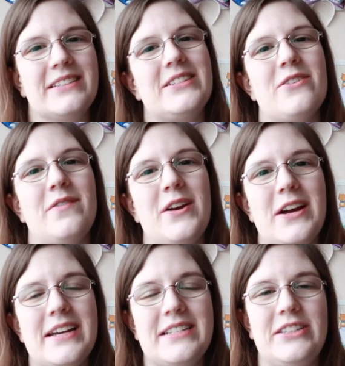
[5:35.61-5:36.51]
So far,
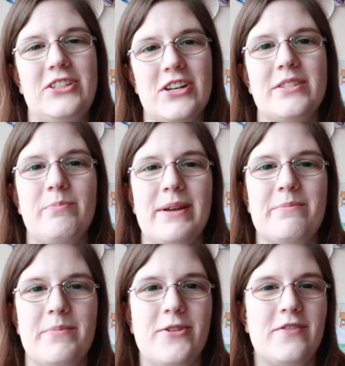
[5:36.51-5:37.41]
it's just
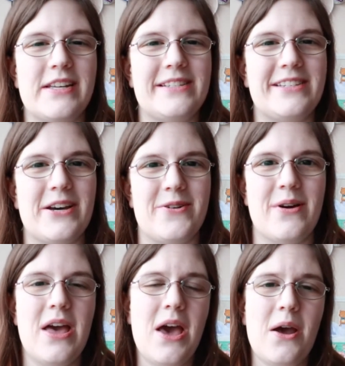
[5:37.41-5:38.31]
been movies, so
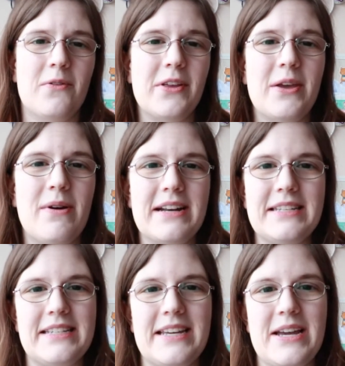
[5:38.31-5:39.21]
really want to
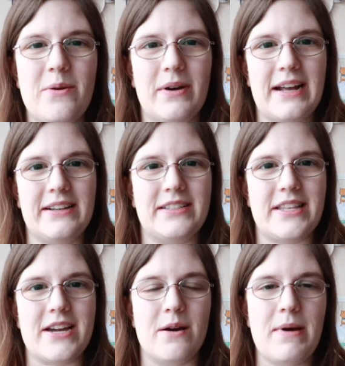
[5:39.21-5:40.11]
see what else
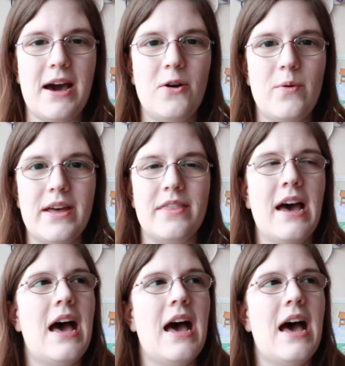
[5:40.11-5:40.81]
they come out with.